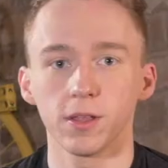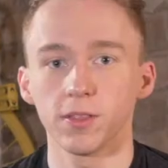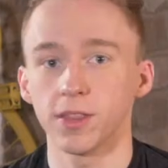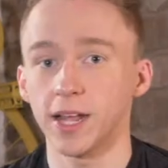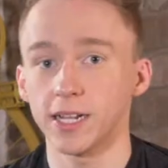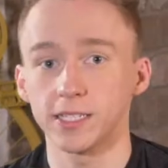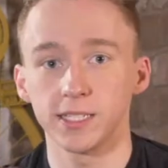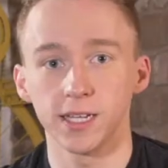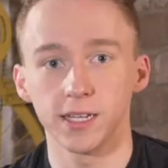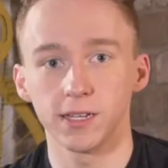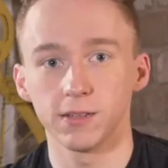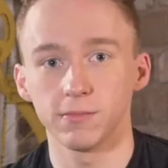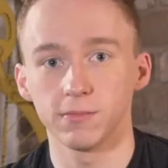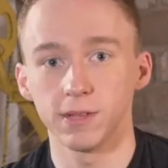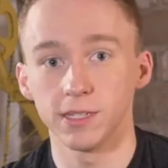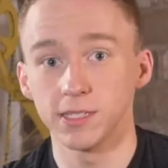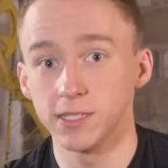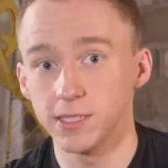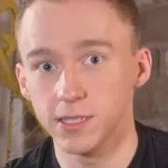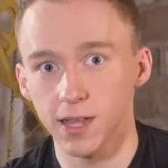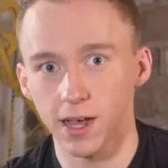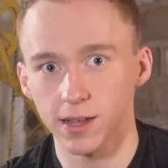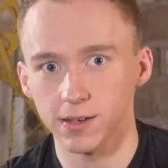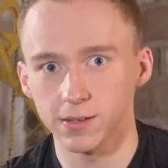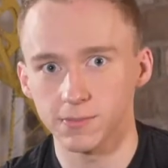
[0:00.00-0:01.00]
that's it,
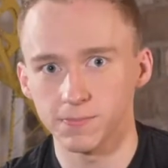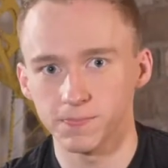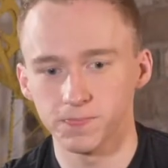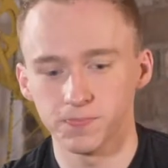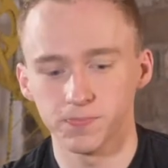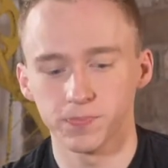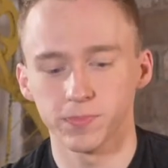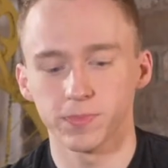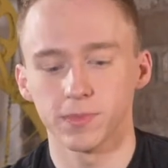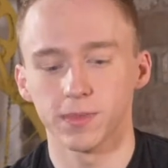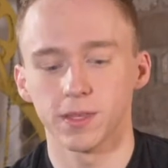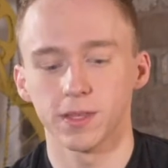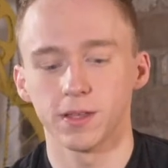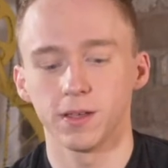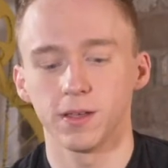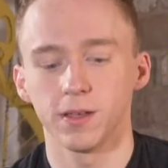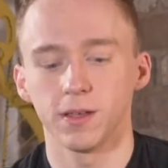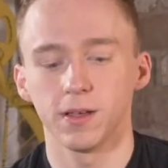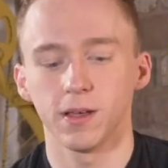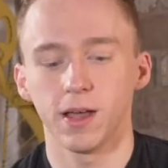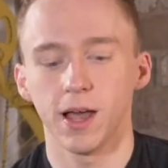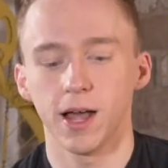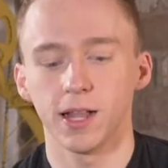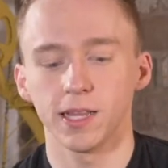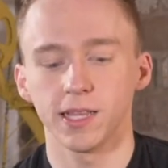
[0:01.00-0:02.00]
it's done.
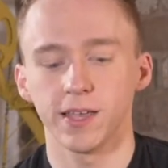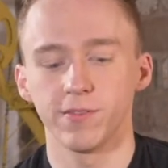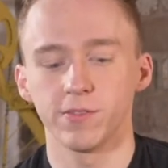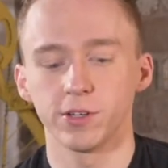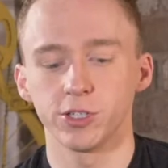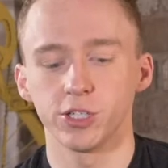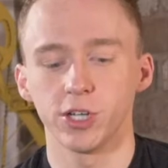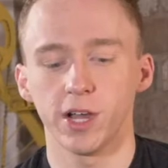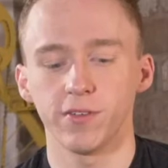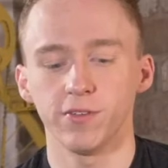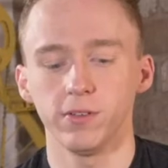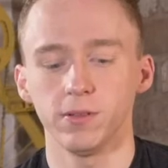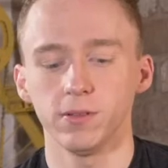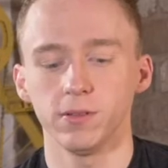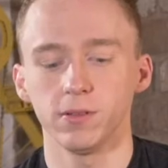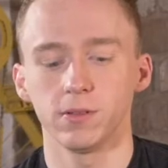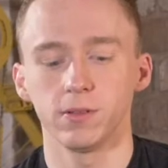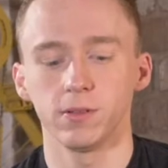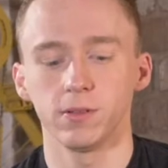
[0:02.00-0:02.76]
I'll give it a shuffle.